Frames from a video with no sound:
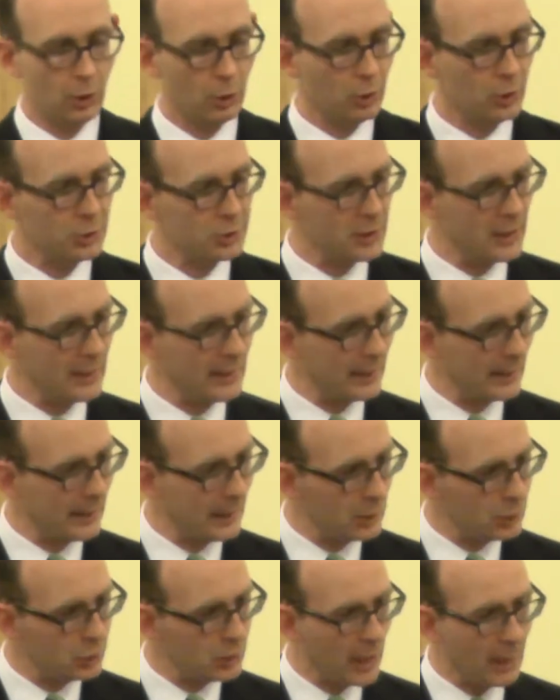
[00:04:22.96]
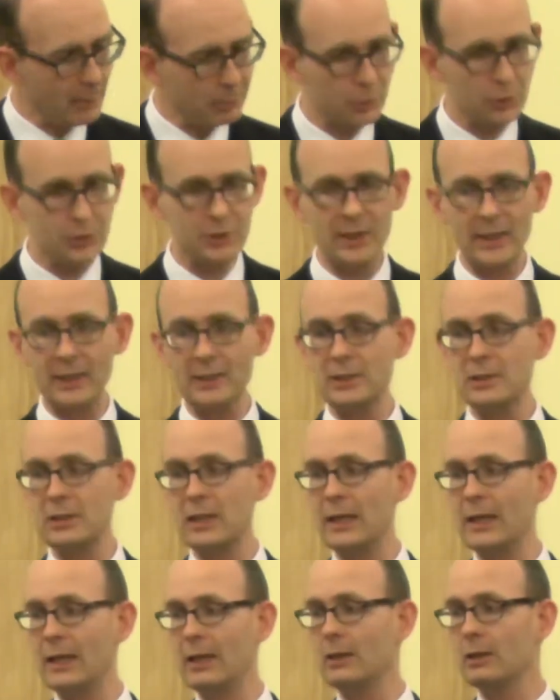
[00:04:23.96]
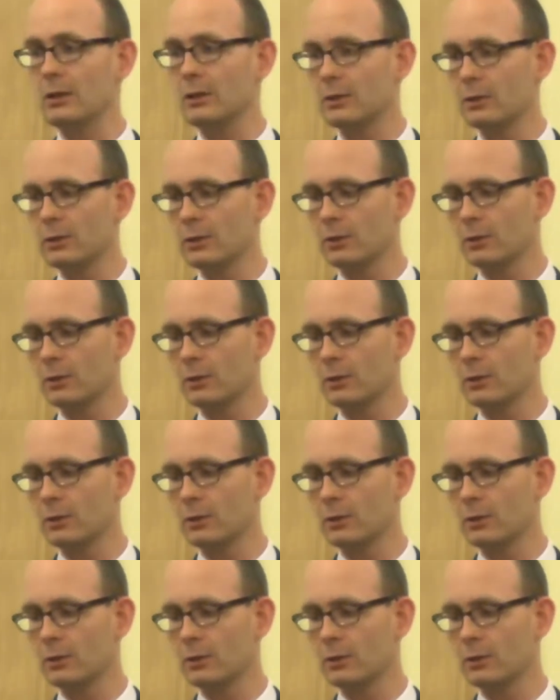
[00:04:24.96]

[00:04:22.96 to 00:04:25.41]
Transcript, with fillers: You see, in chapter 16,